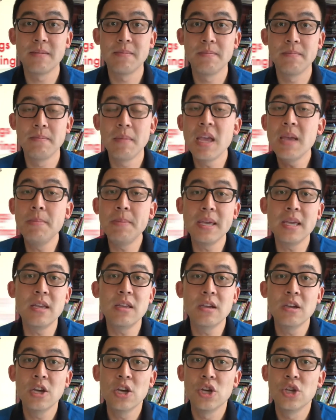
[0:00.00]

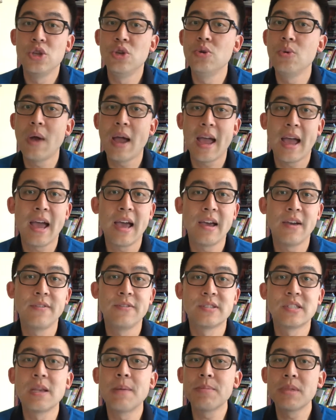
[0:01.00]
Maybe you have
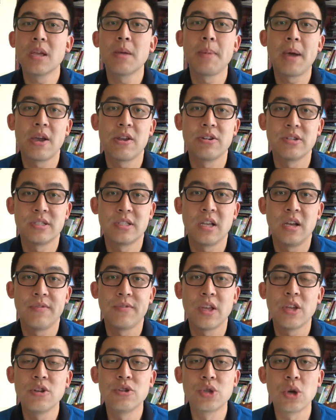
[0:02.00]
something about yourself
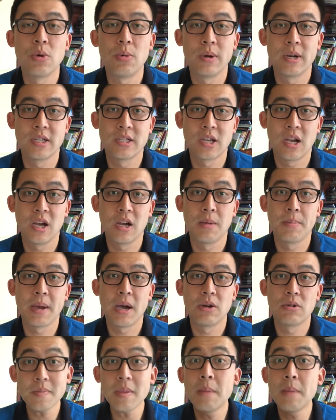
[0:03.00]
that you don't want to talk about.